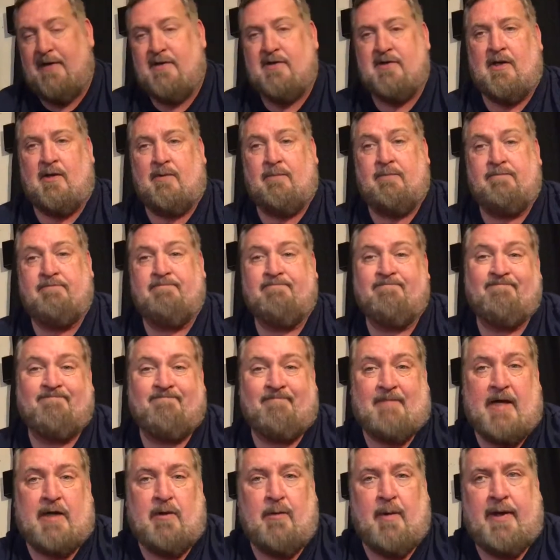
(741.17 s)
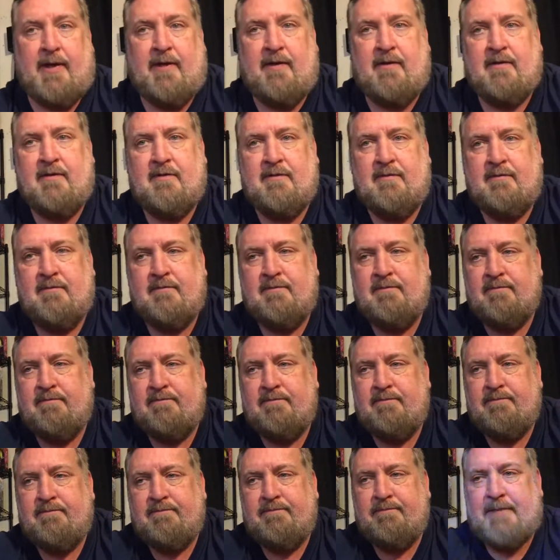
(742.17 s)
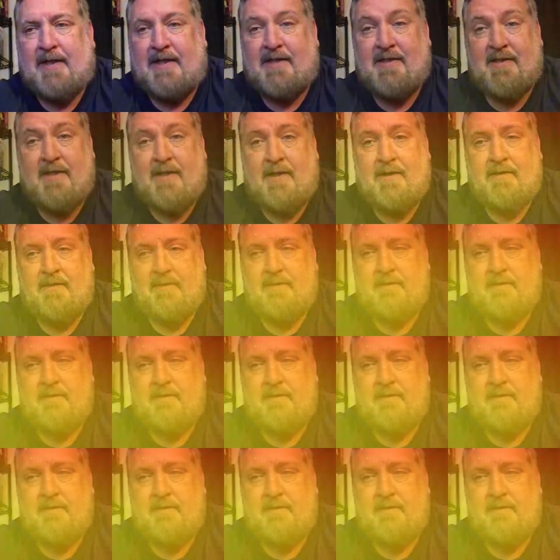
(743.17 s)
So anyway, that's it.